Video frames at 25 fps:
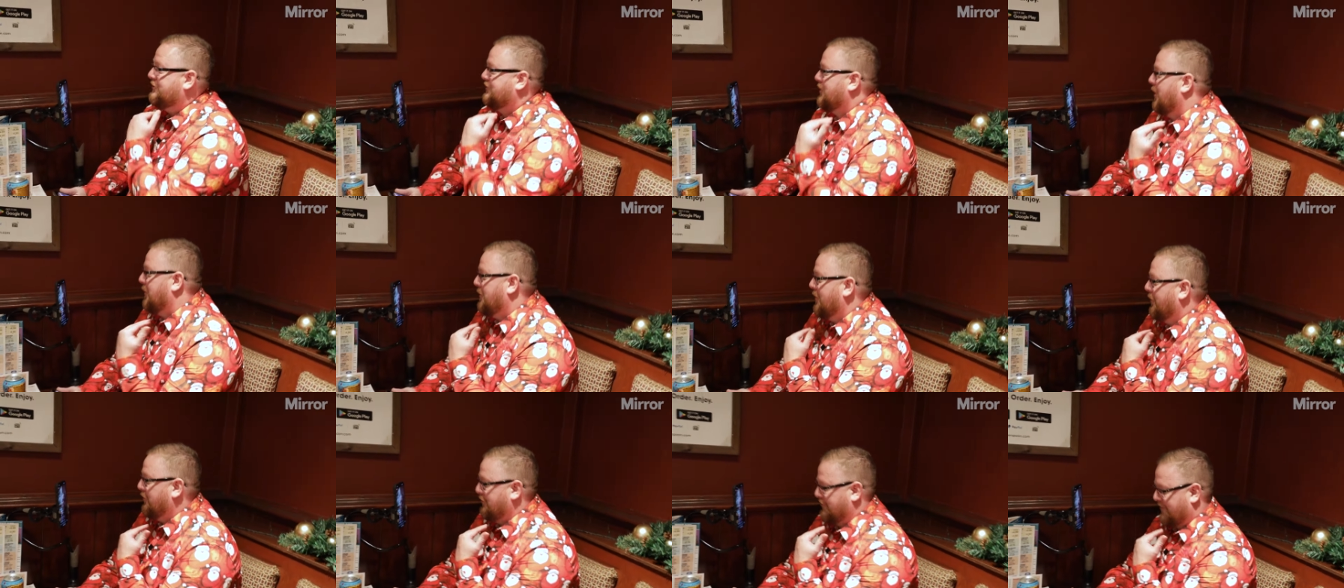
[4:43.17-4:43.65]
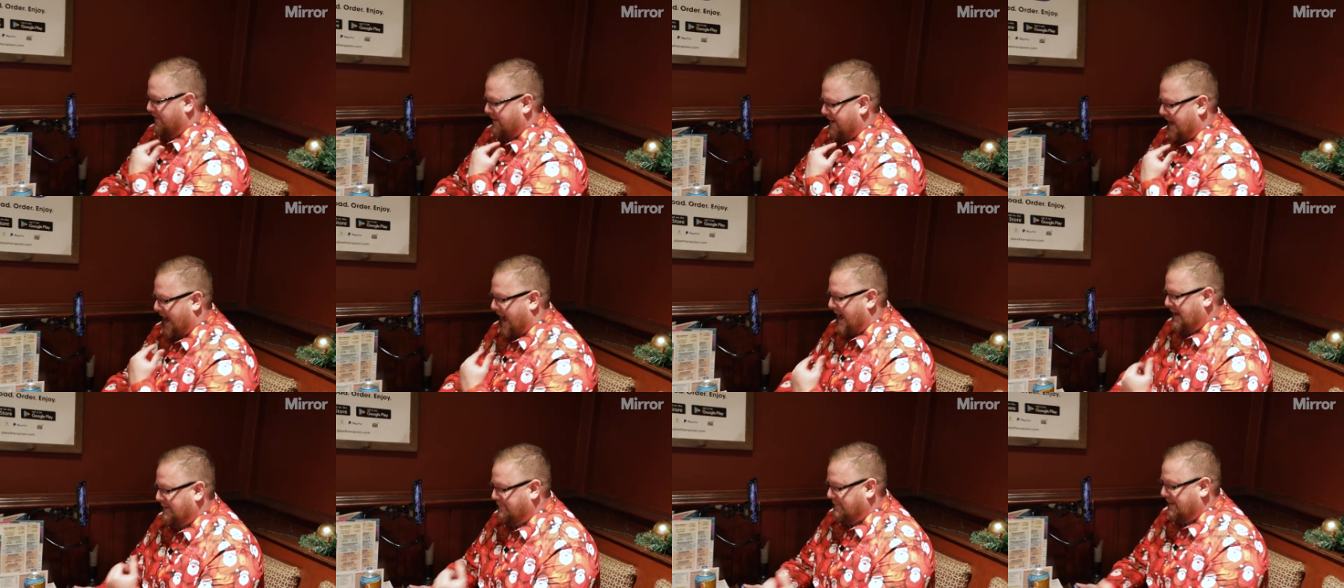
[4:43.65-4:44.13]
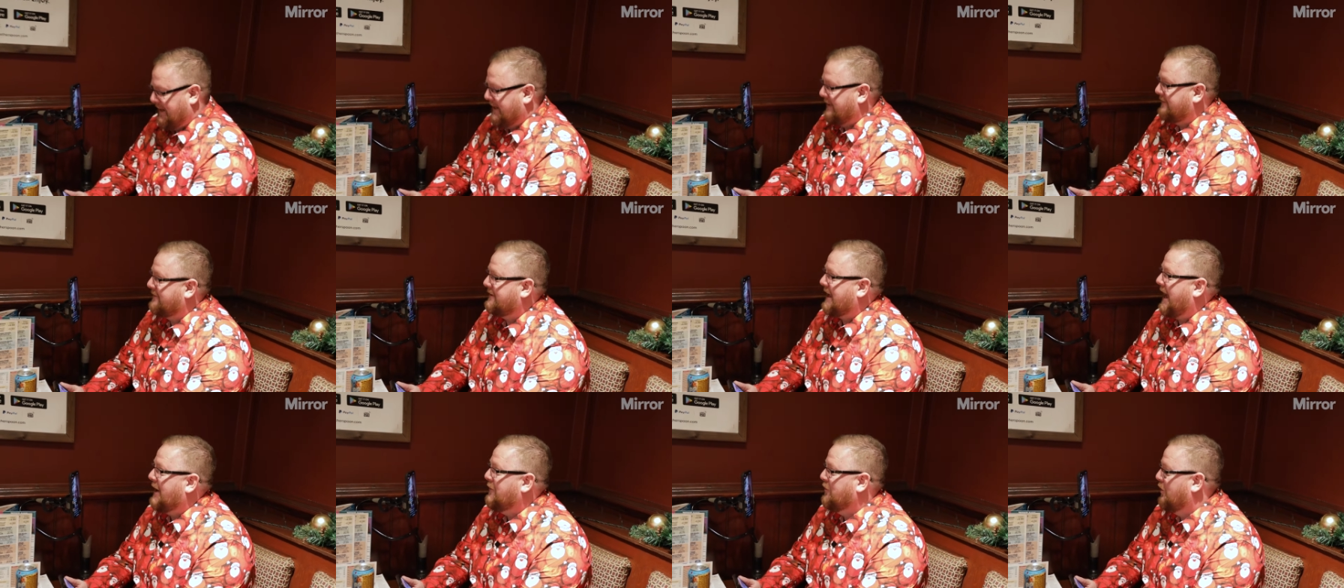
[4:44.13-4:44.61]
Stop ordering. 8
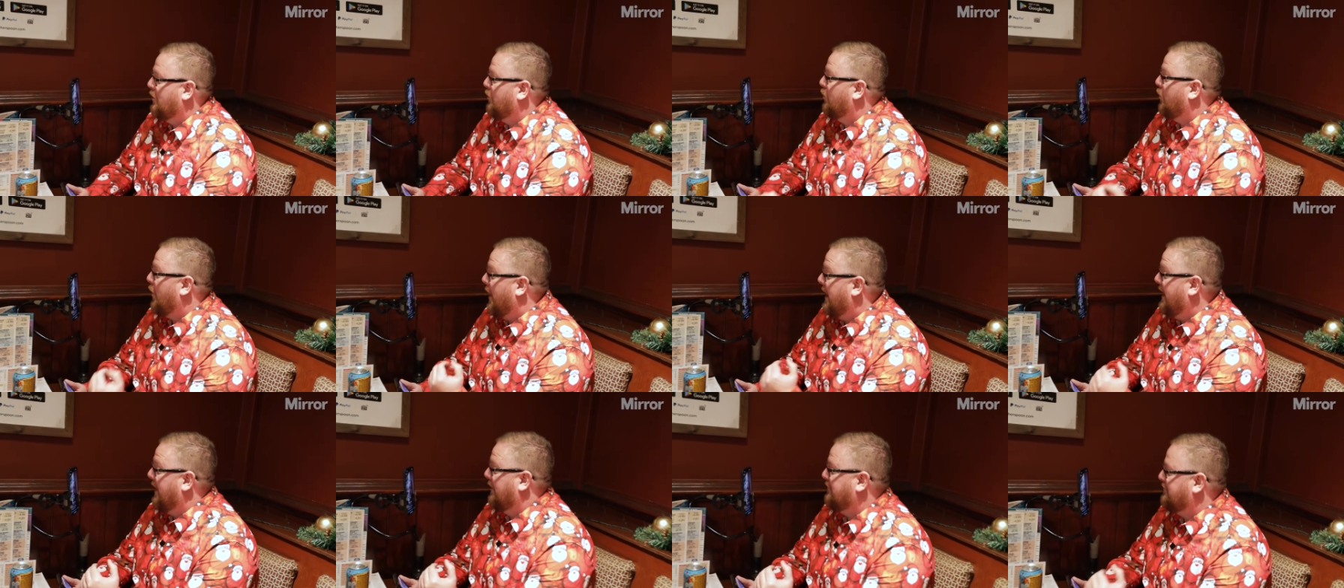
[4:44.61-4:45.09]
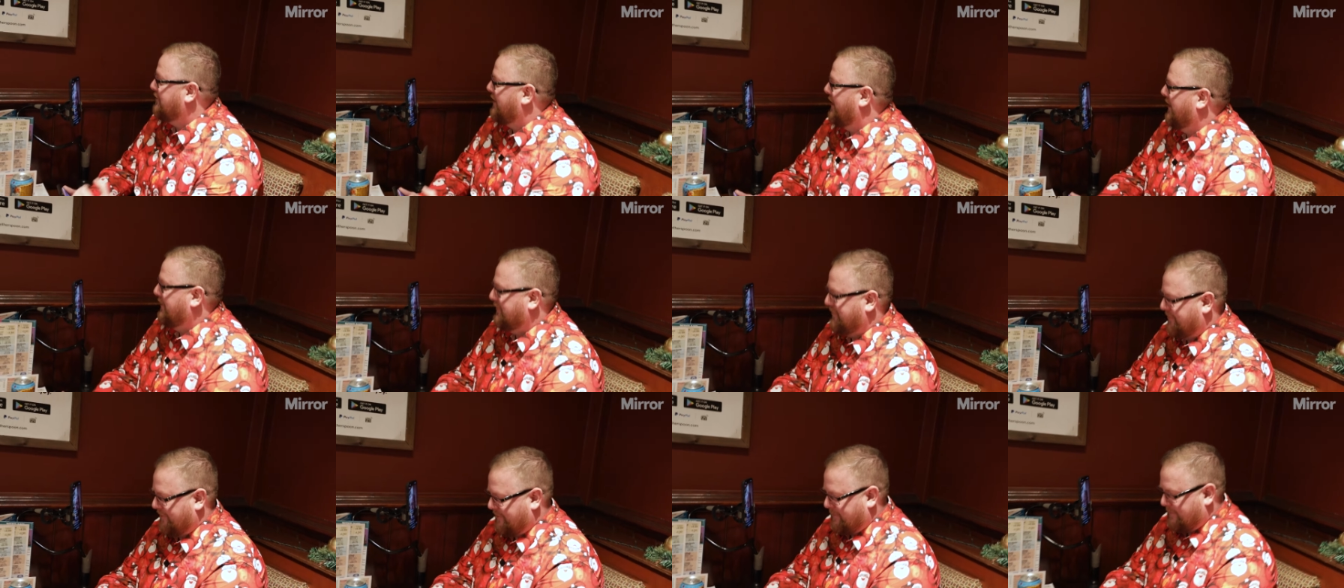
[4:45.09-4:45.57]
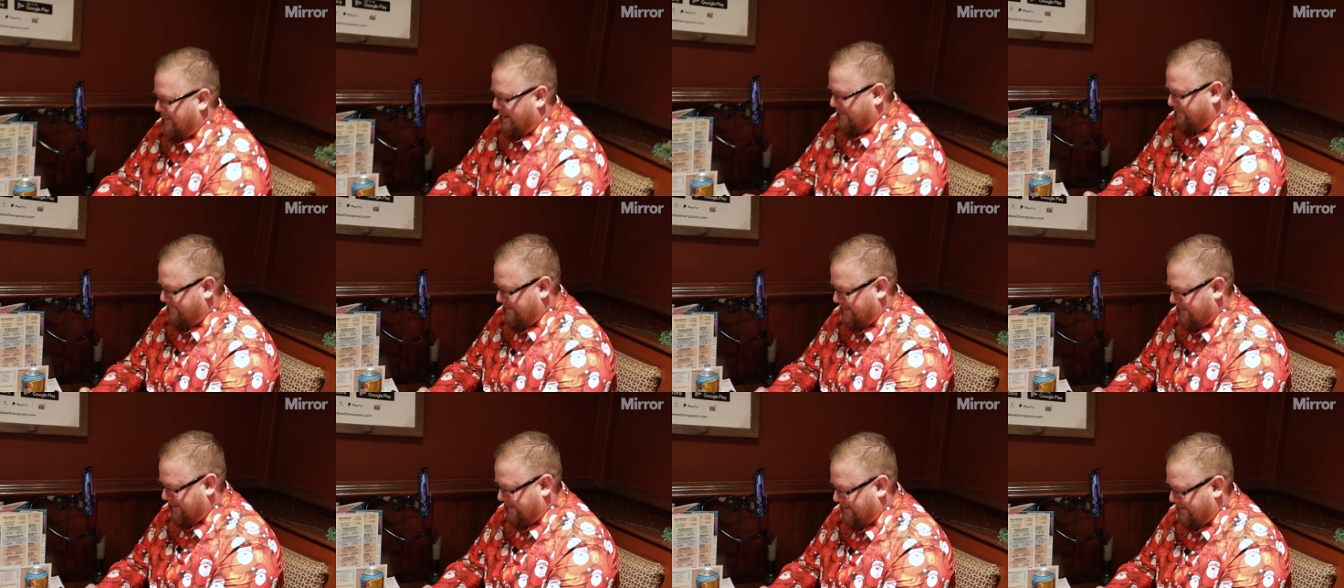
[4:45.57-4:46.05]
minutes, and we're well over 100
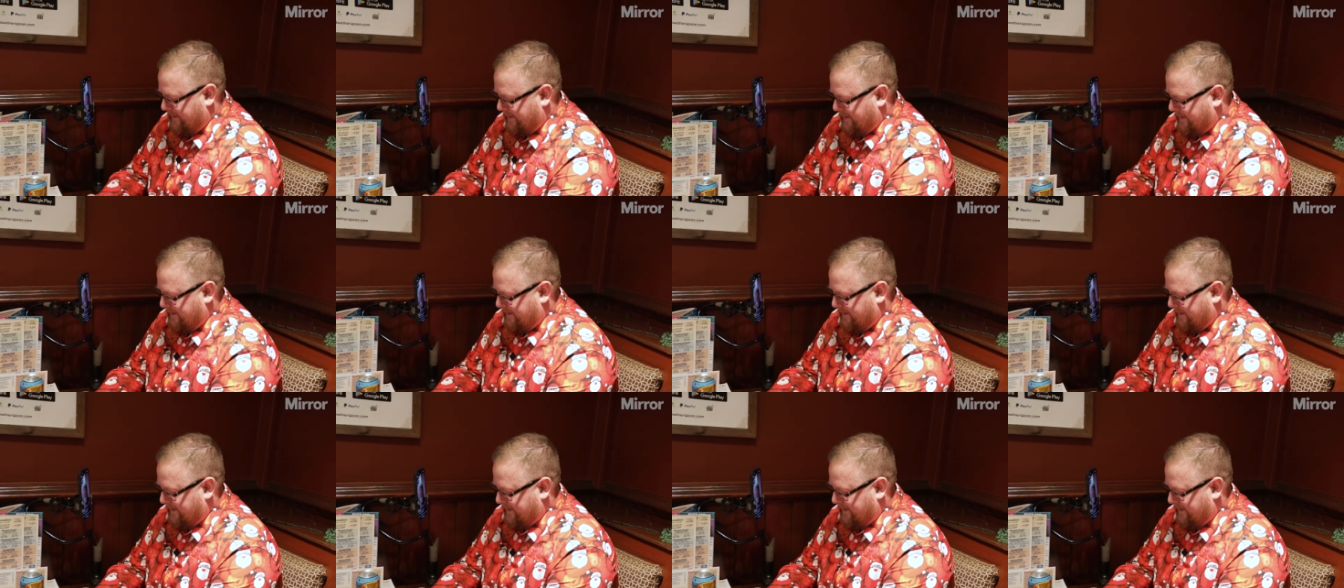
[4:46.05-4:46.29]
apparently.